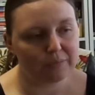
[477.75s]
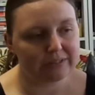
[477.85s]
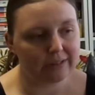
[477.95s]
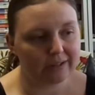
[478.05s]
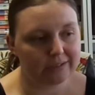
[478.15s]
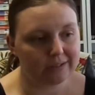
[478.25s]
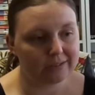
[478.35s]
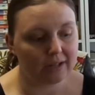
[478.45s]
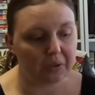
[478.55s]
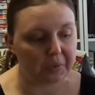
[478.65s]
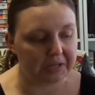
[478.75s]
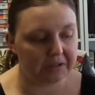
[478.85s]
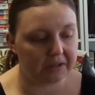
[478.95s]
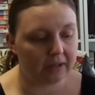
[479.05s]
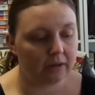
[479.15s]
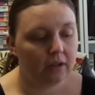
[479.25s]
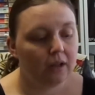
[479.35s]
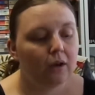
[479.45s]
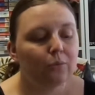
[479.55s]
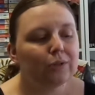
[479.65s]
as last year's Halloween yarn,
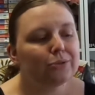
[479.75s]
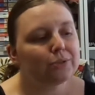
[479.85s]
which